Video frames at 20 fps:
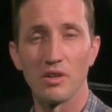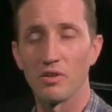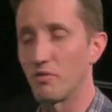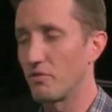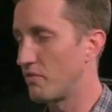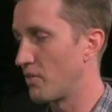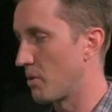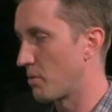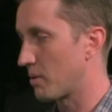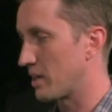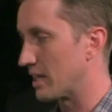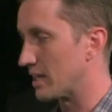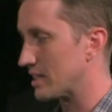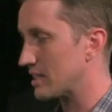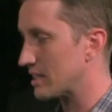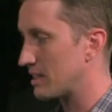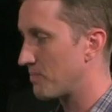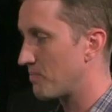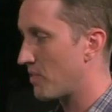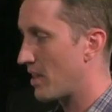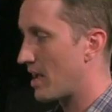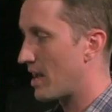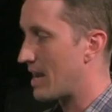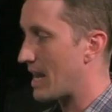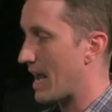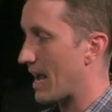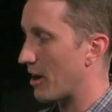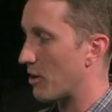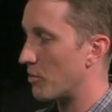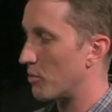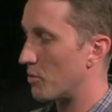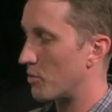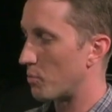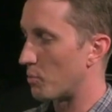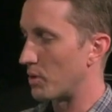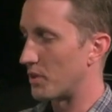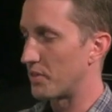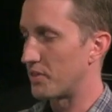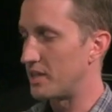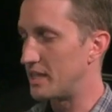of focus. Now,
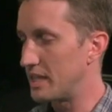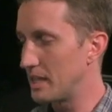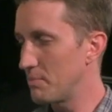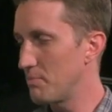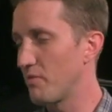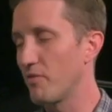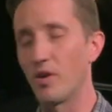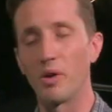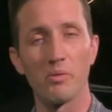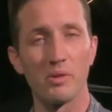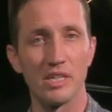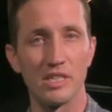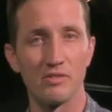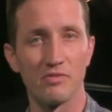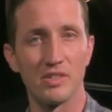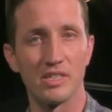with deep focus